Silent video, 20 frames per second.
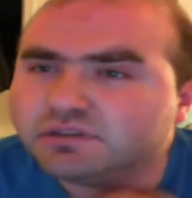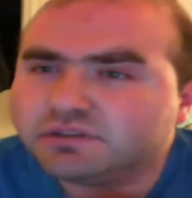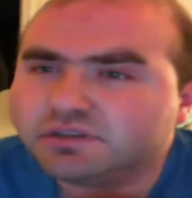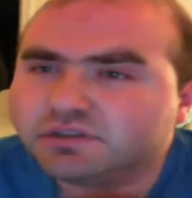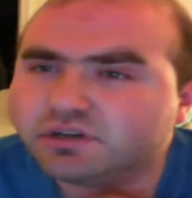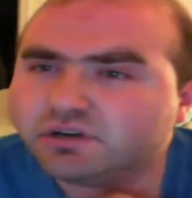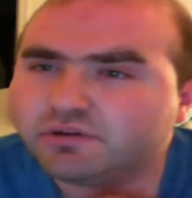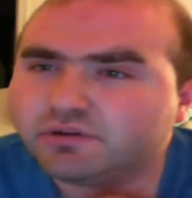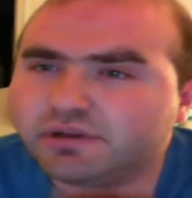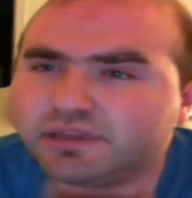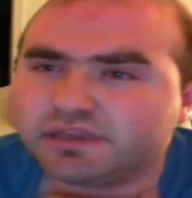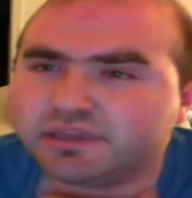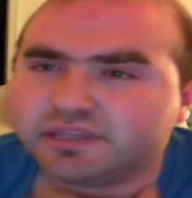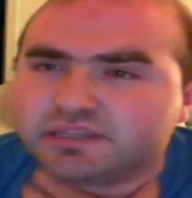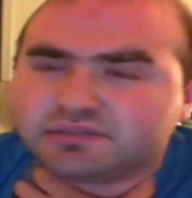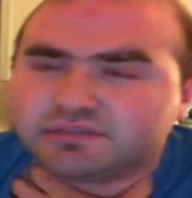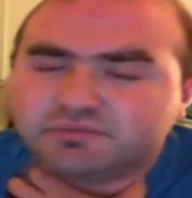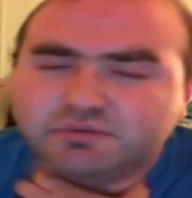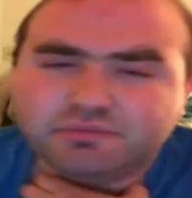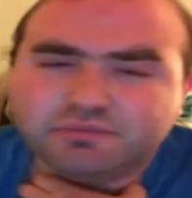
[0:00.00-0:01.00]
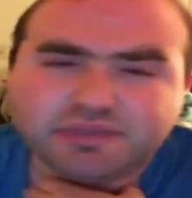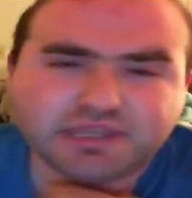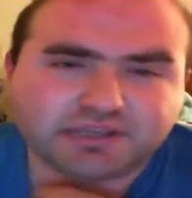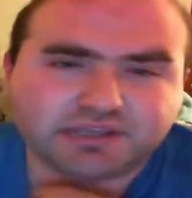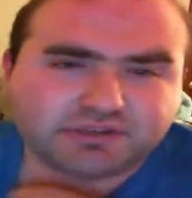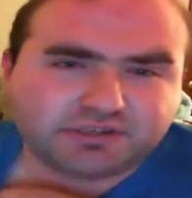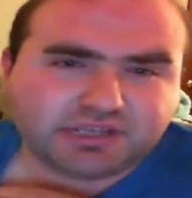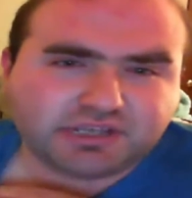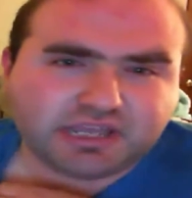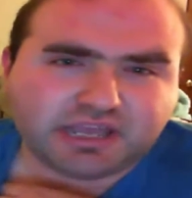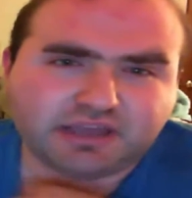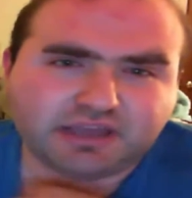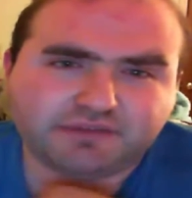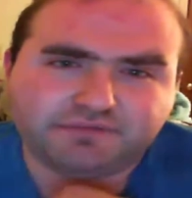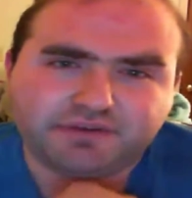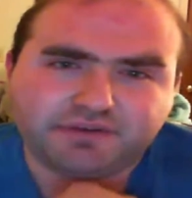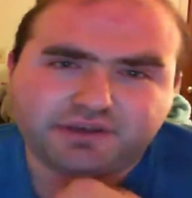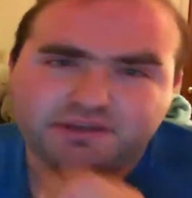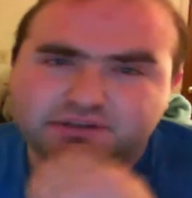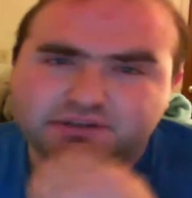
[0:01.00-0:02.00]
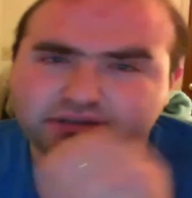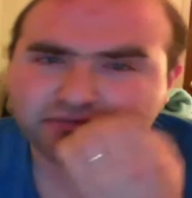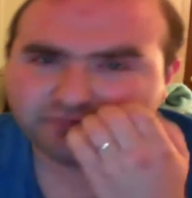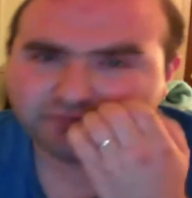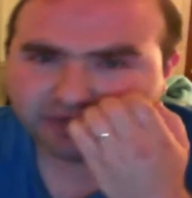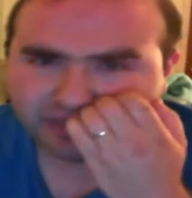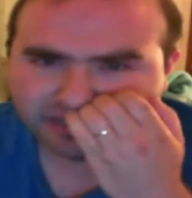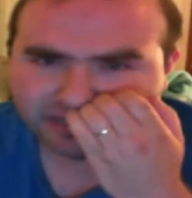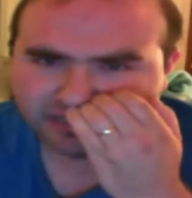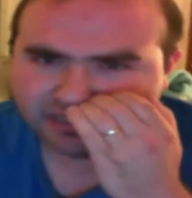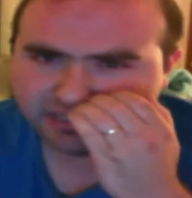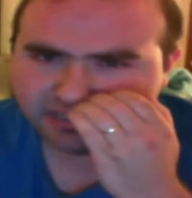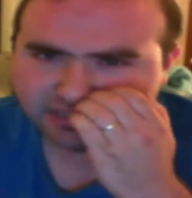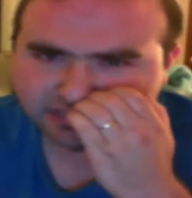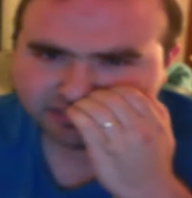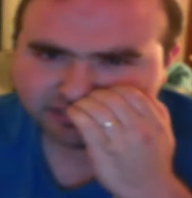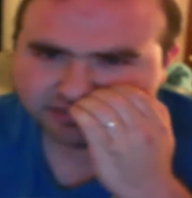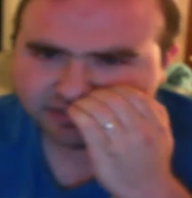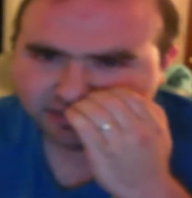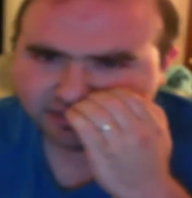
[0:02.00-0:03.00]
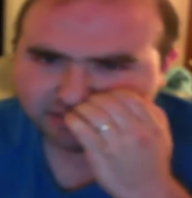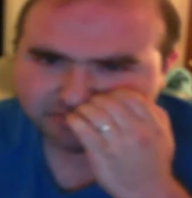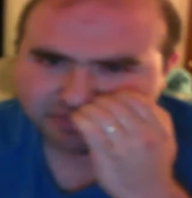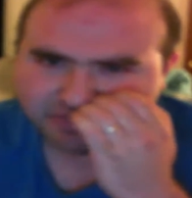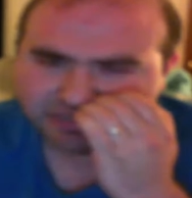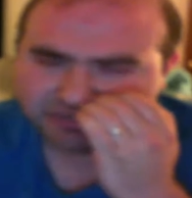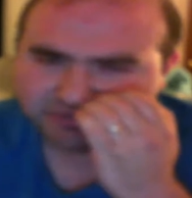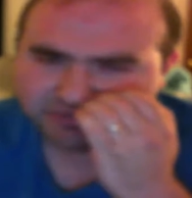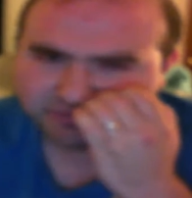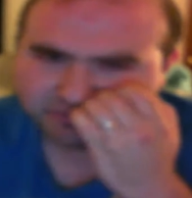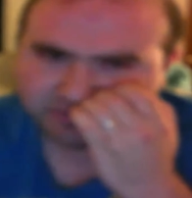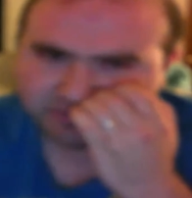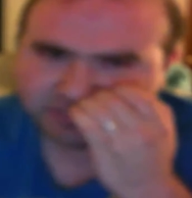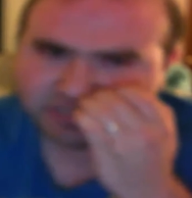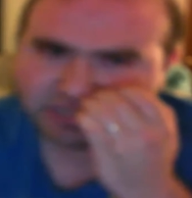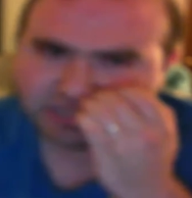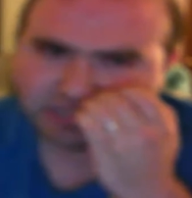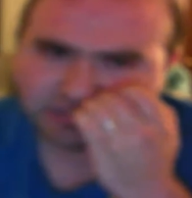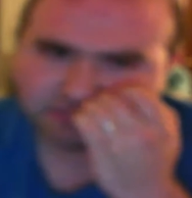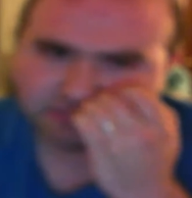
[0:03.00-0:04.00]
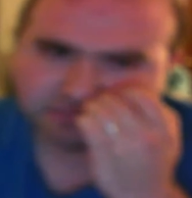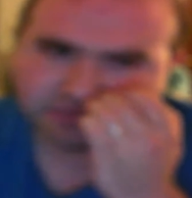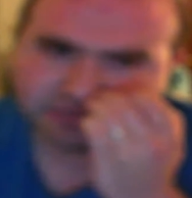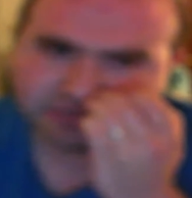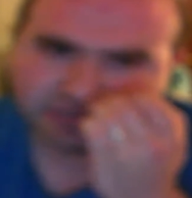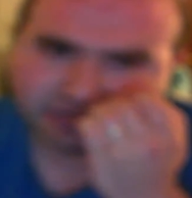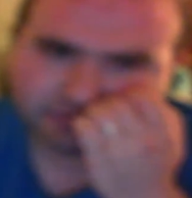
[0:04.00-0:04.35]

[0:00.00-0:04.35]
So in this one, we actually have divided each of them into teams.